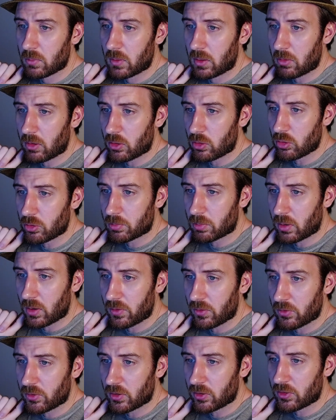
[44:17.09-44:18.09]
Maybe I'll use
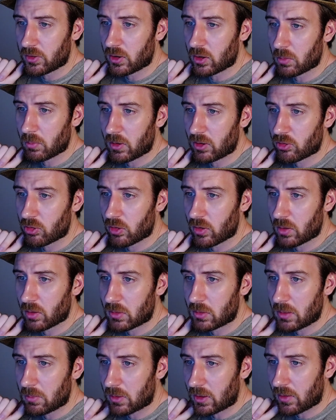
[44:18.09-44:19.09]
parentheses here to make sure that I'm
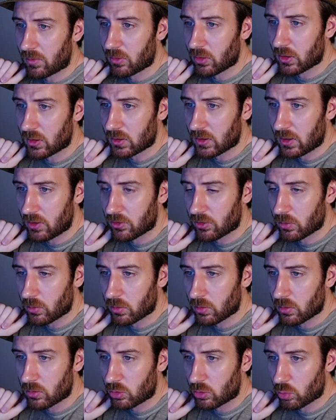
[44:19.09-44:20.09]
keeping everything nice
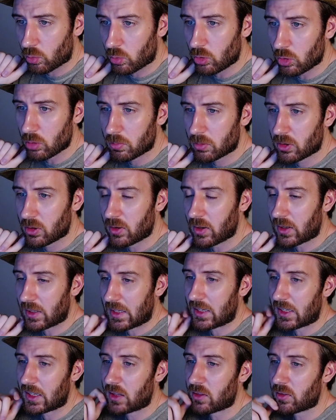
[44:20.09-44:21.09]
and grouped, not
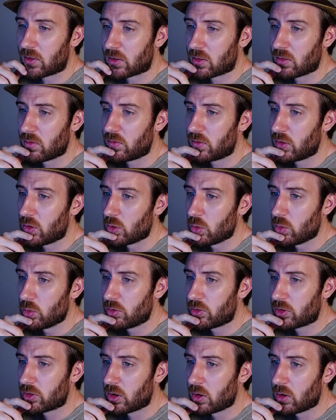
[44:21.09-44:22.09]
getting anything
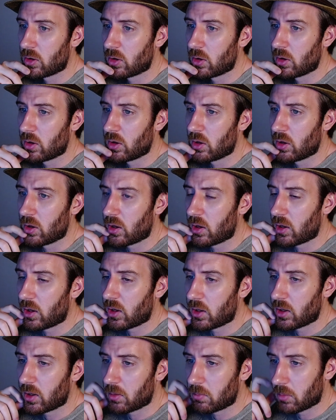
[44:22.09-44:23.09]
confused.
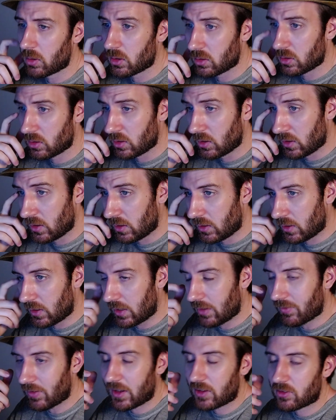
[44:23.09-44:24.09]
I
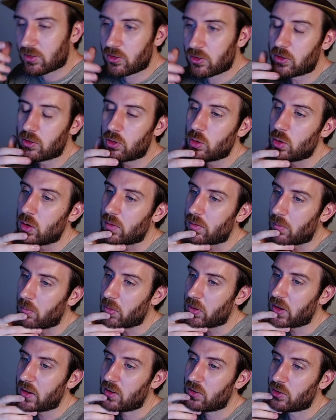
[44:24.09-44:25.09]
have x's in 2 different
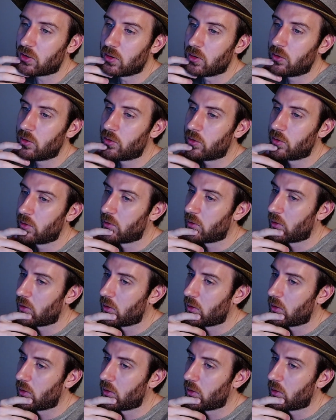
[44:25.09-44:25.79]
places.